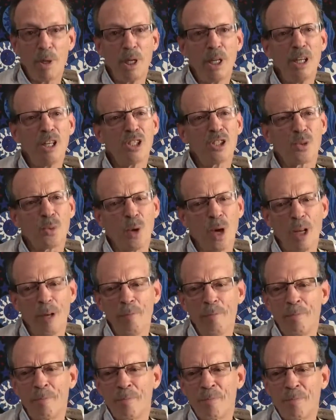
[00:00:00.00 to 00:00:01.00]
But here's
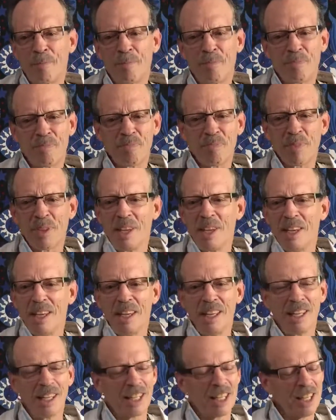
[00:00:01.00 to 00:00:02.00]
one.
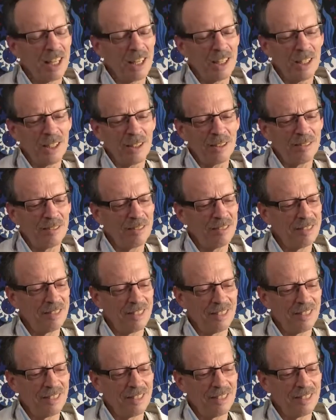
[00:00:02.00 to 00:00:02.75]
You know,